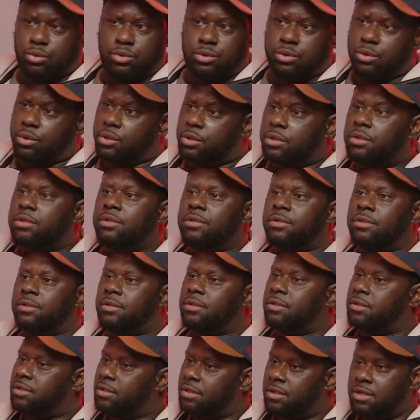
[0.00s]
slaughter. You
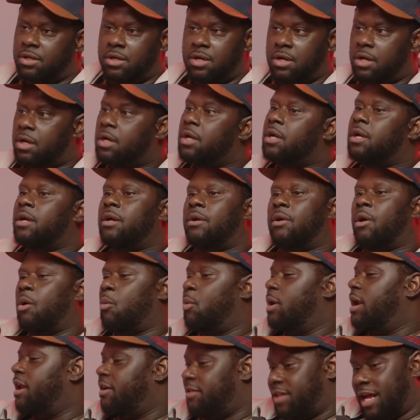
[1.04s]
did. You ran yeah. that. You you got
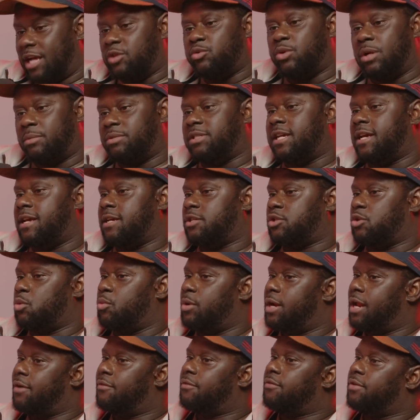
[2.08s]
when, that. That's what I'm saying. So
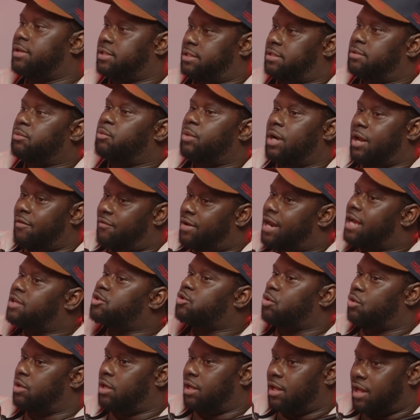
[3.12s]
whenever it's whenever that's
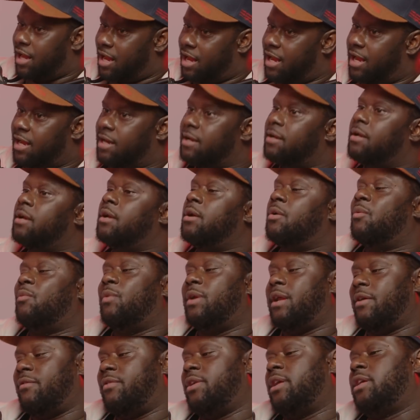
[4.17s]
on the line,
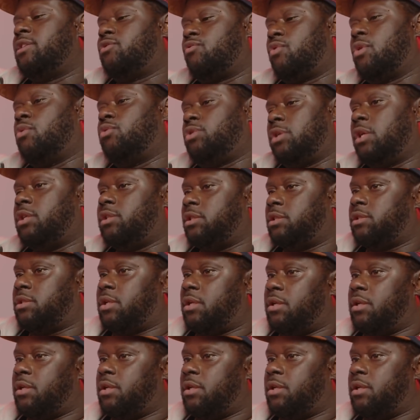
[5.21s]
whenever it is real judges,